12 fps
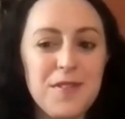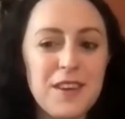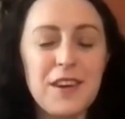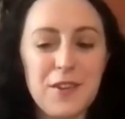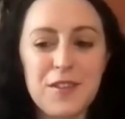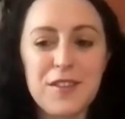
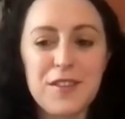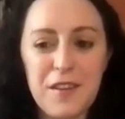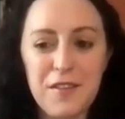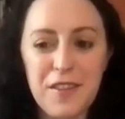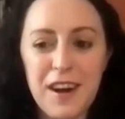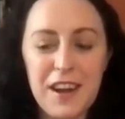give
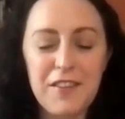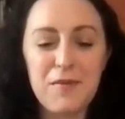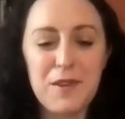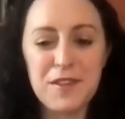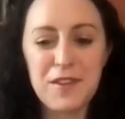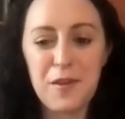yourself a kind of
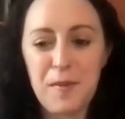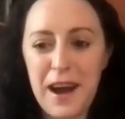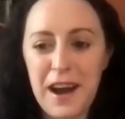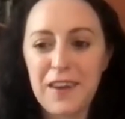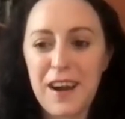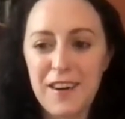musical
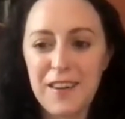background.